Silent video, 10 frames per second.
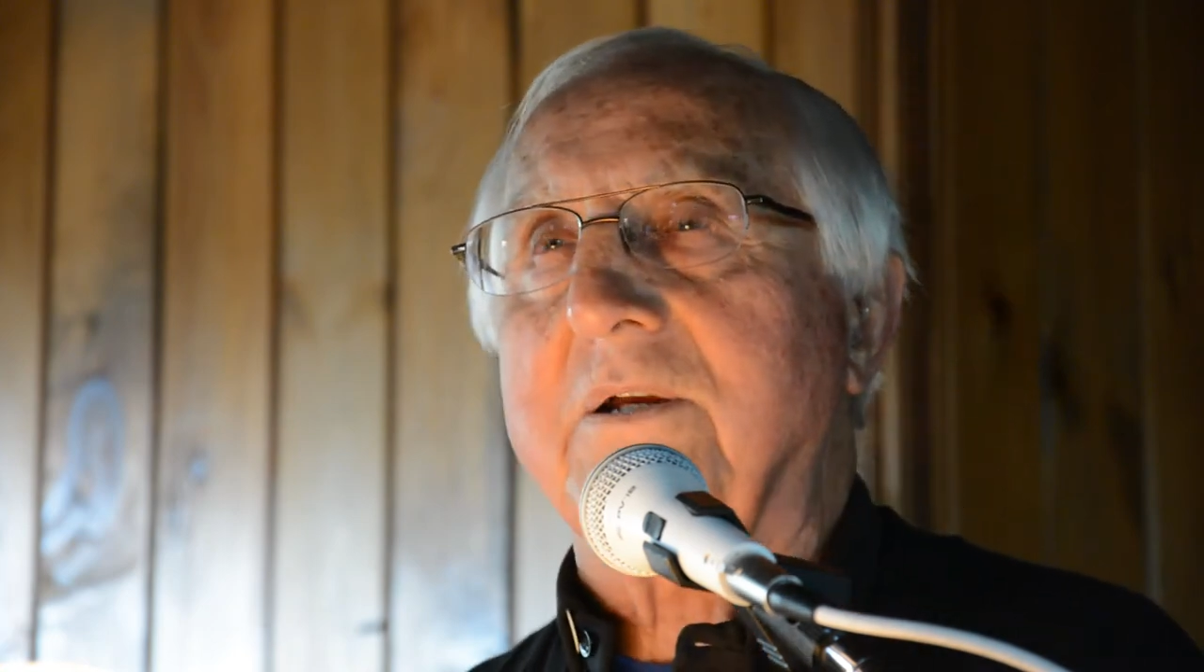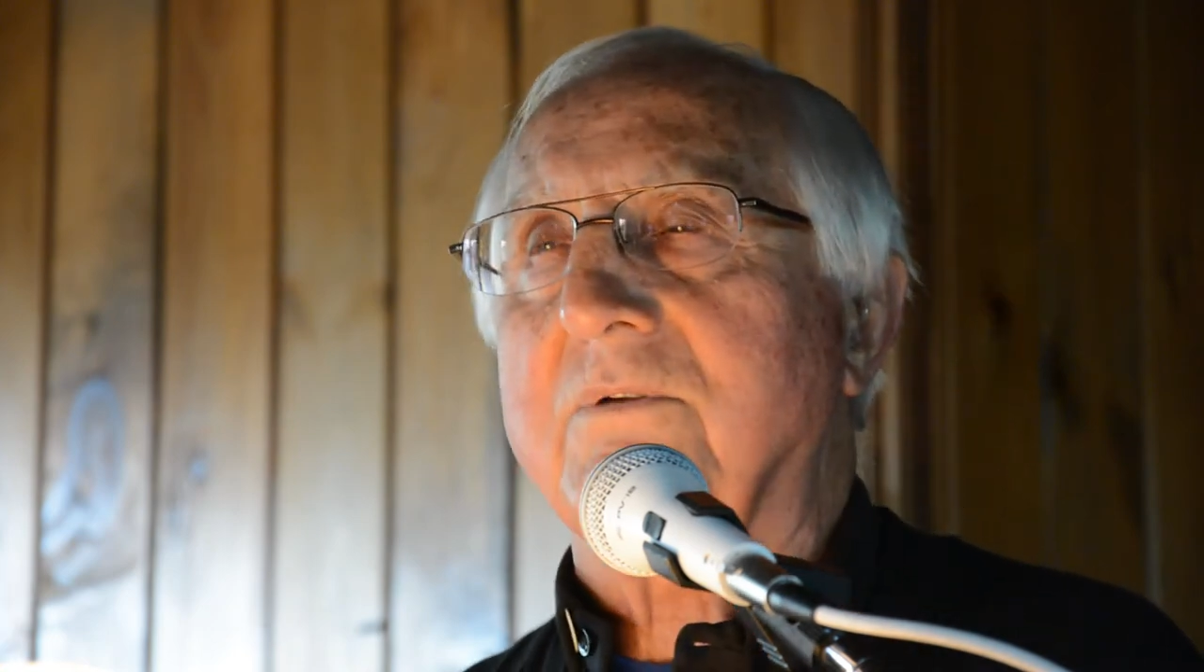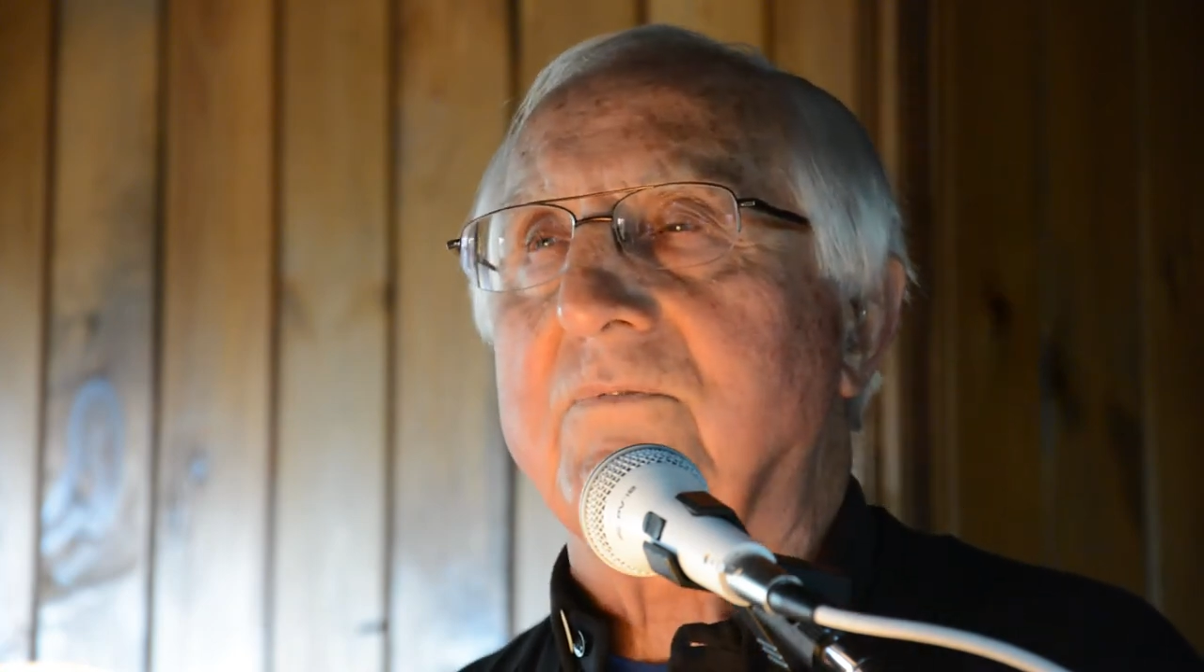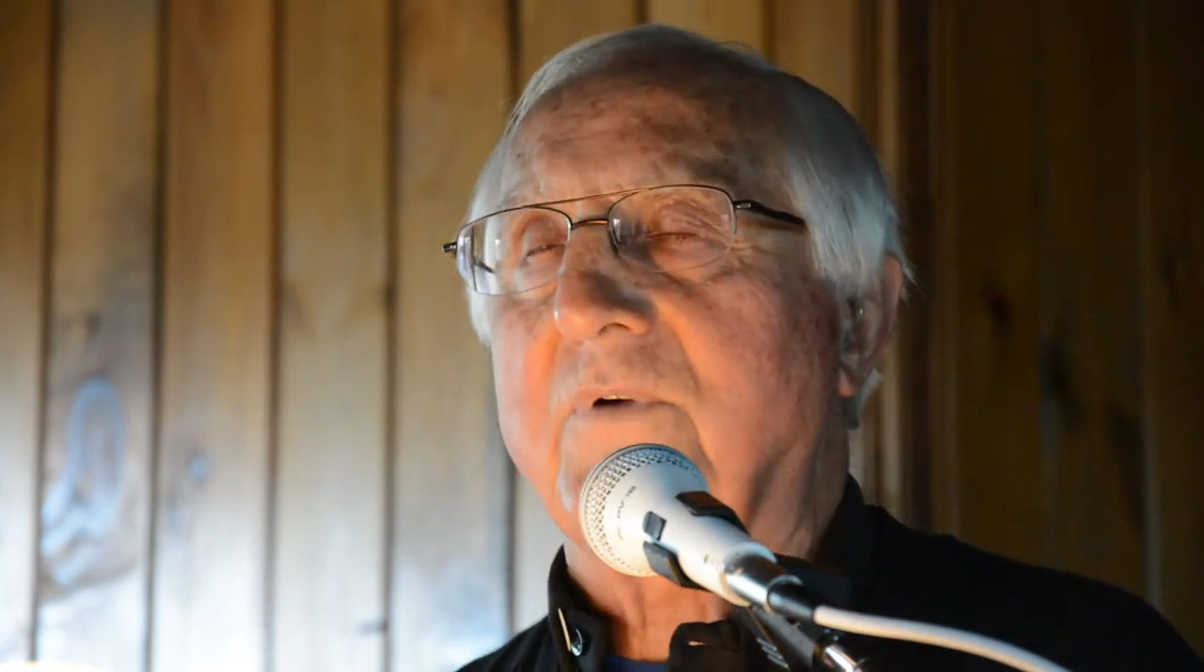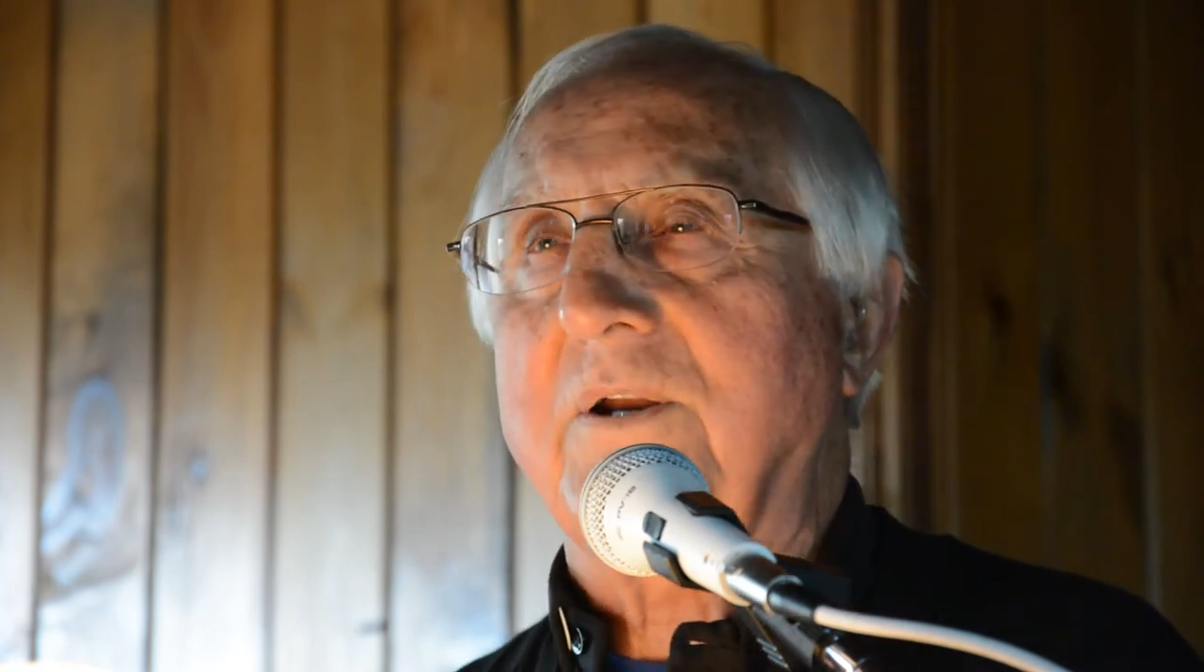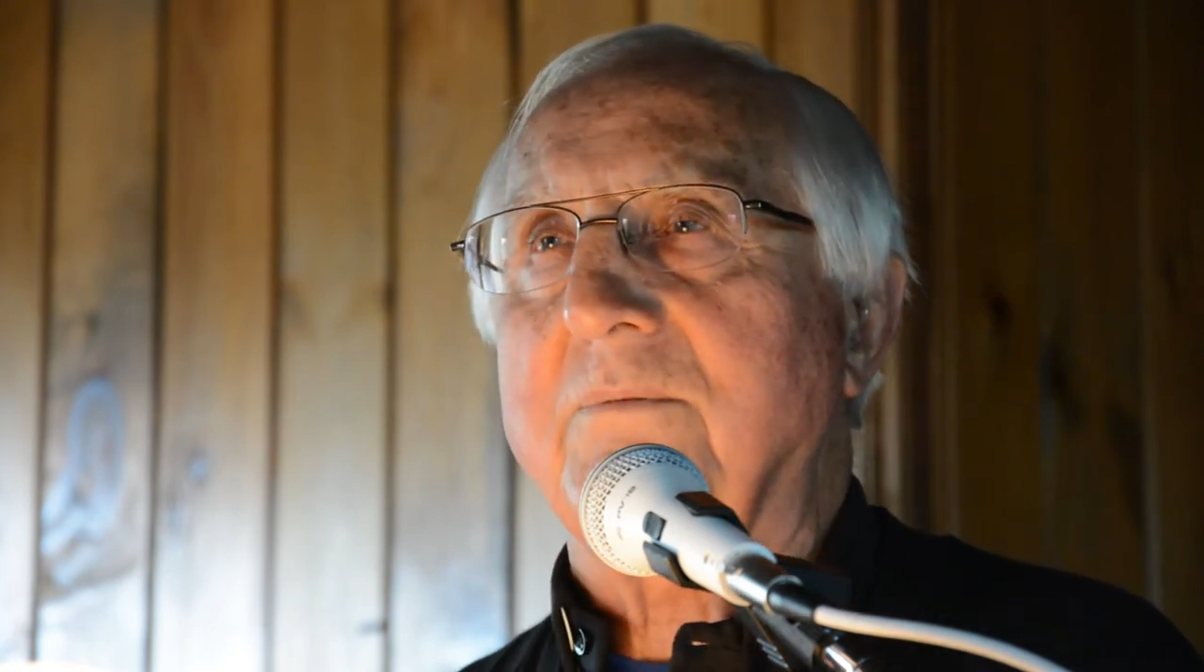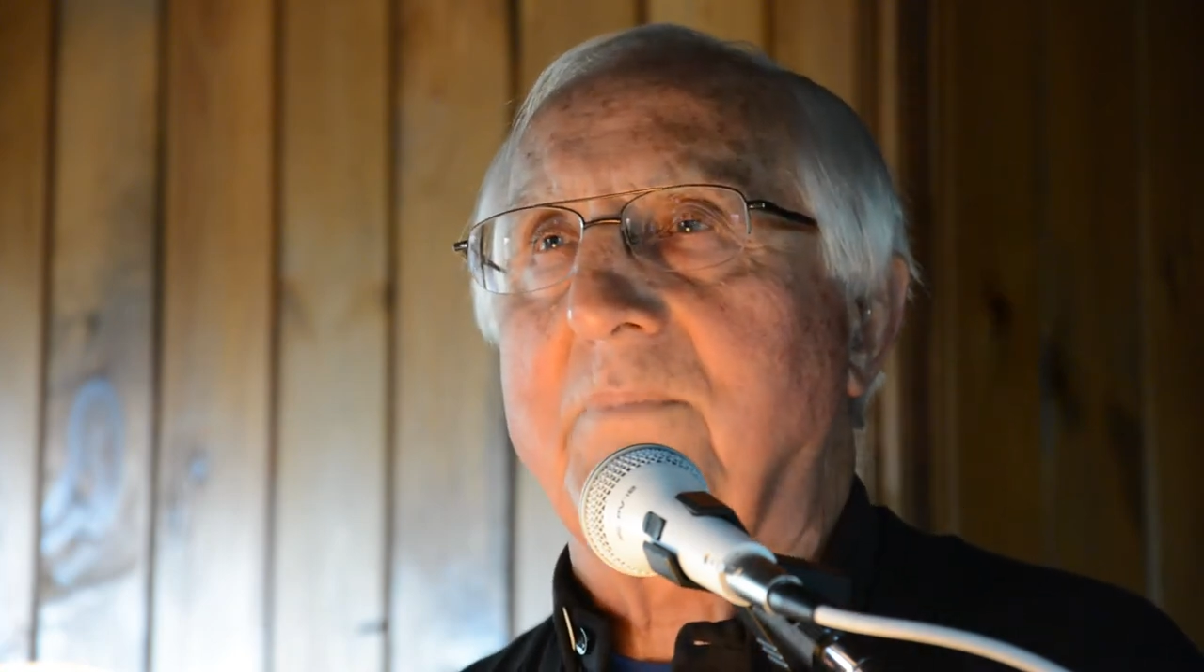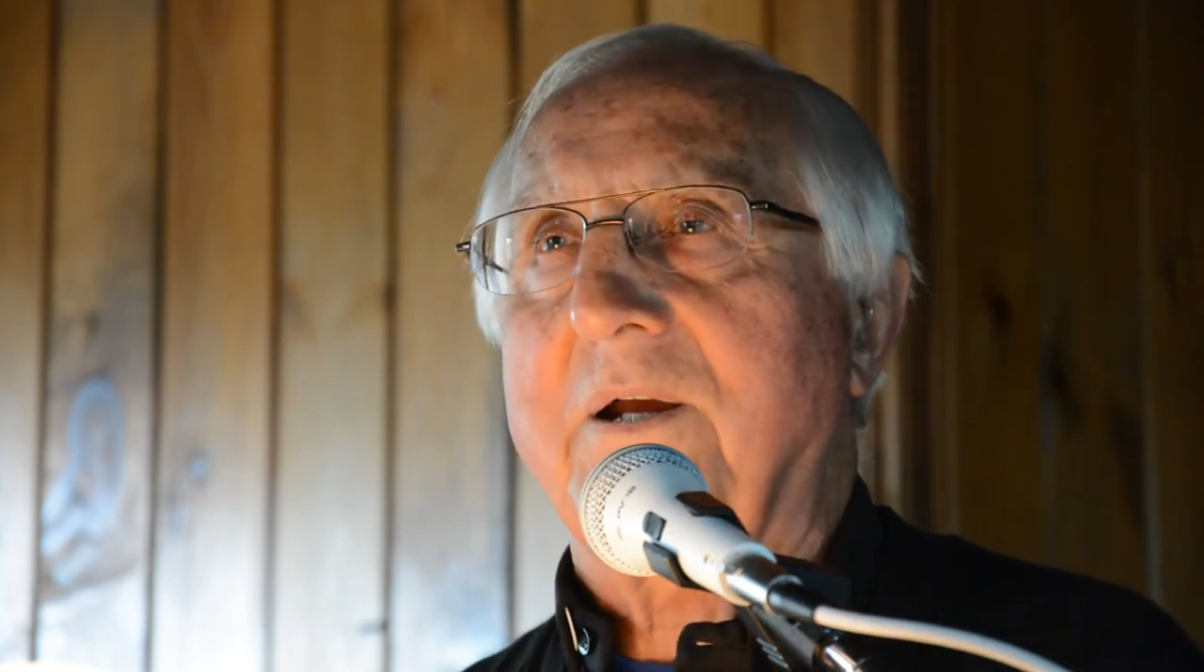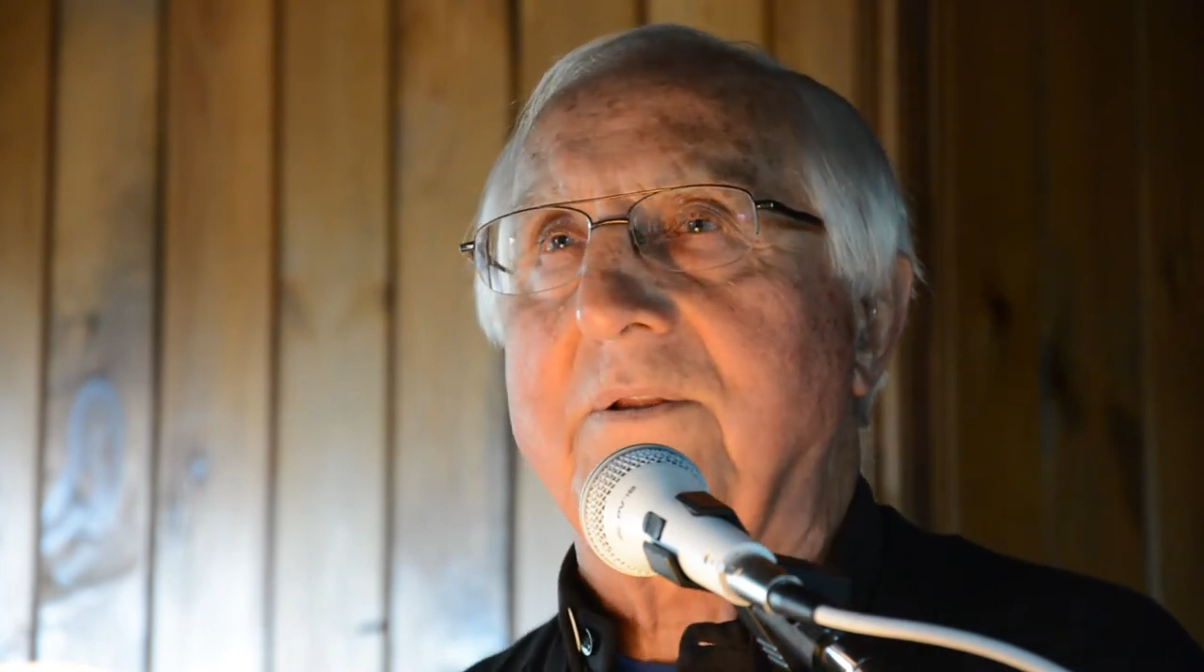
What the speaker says: confronted by